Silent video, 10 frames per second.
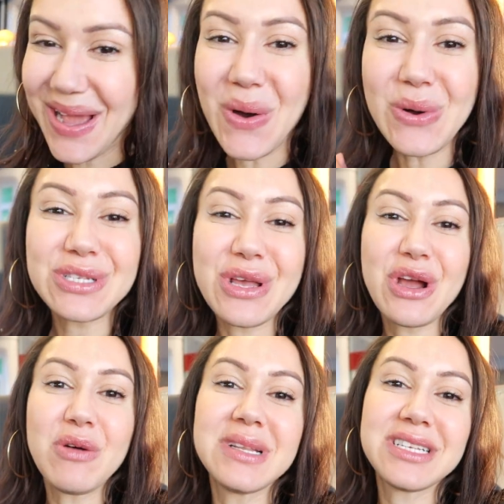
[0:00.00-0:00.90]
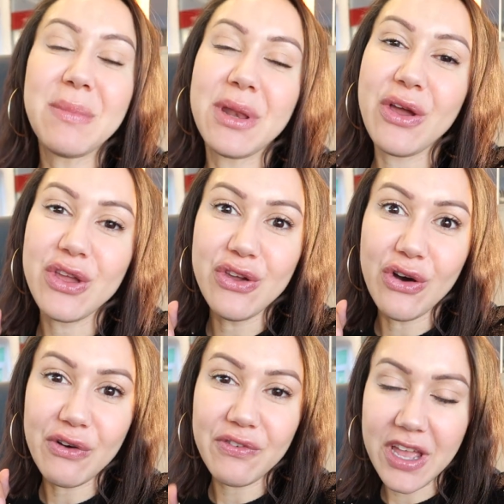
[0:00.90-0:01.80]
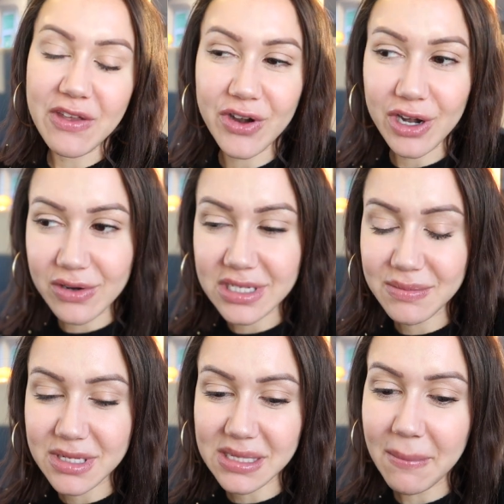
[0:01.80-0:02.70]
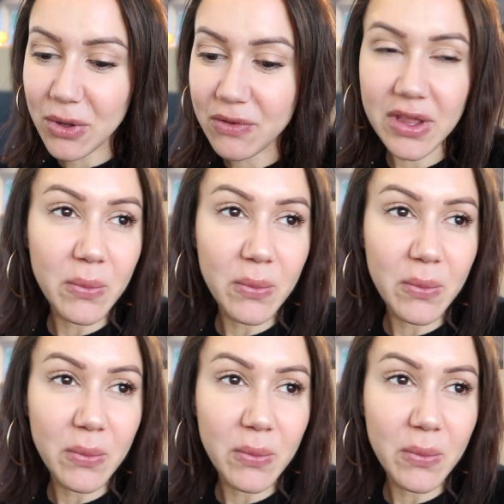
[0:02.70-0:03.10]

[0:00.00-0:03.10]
Also comment down below your favourite Christmas movie.